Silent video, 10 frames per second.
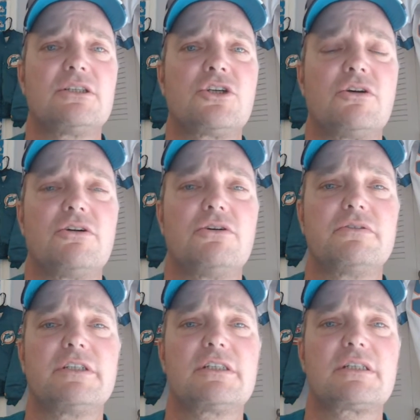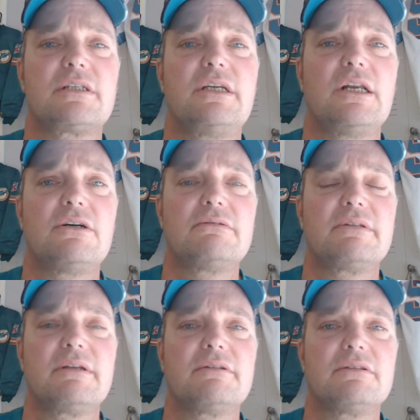turnovers,
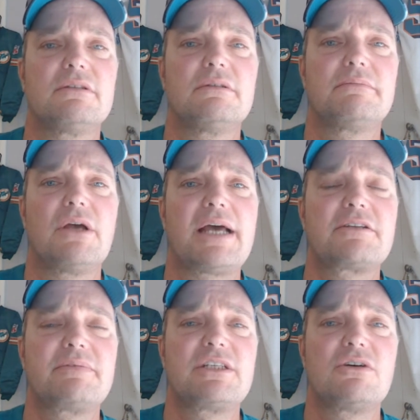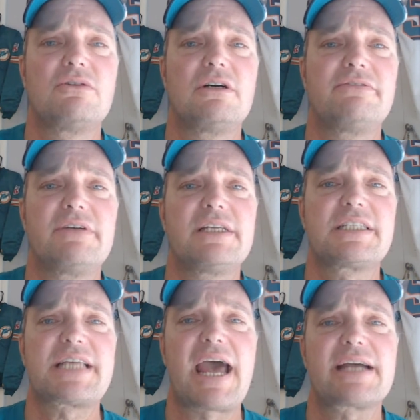as a result of
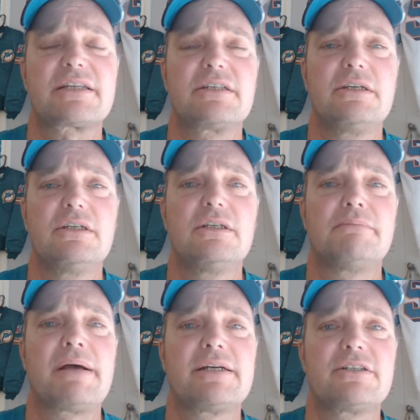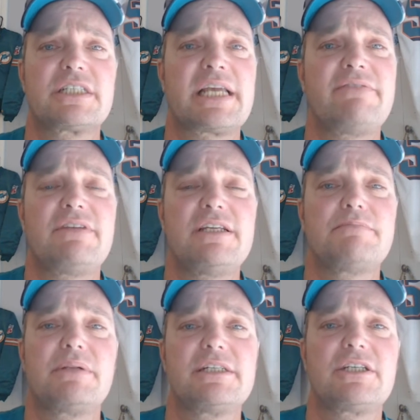sacks by our safeties
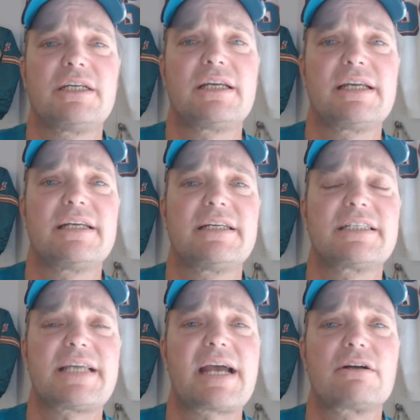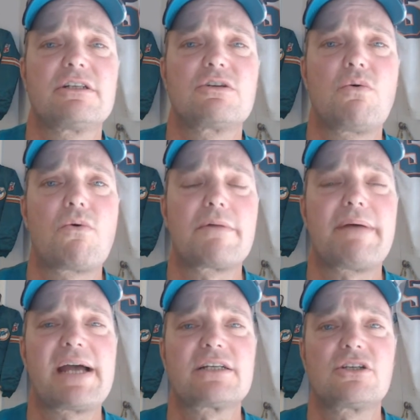blitzing and getting a sack on
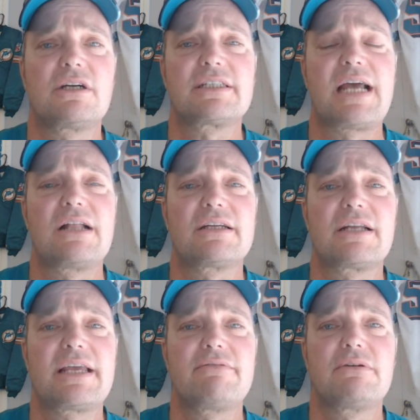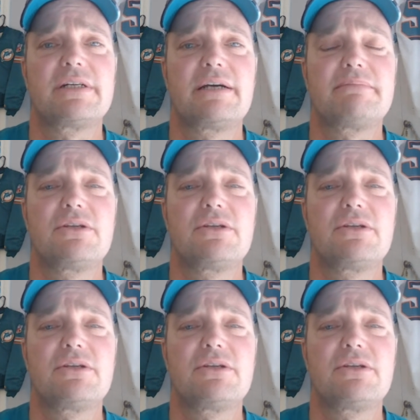quarterbacks. Josh Allen gave one up